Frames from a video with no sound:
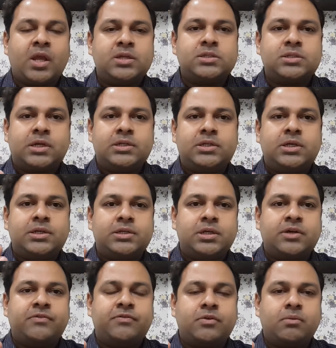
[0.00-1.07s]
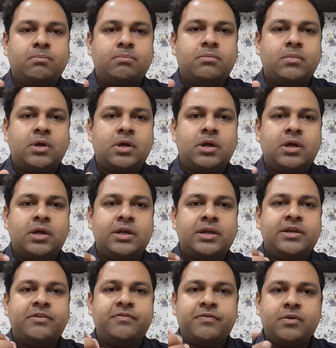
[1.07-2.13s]
study a drug from
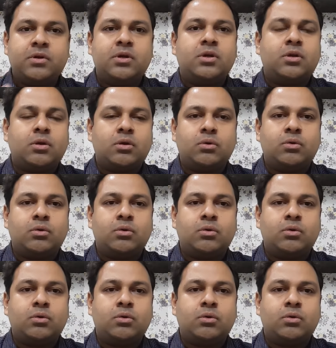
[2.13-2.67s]
different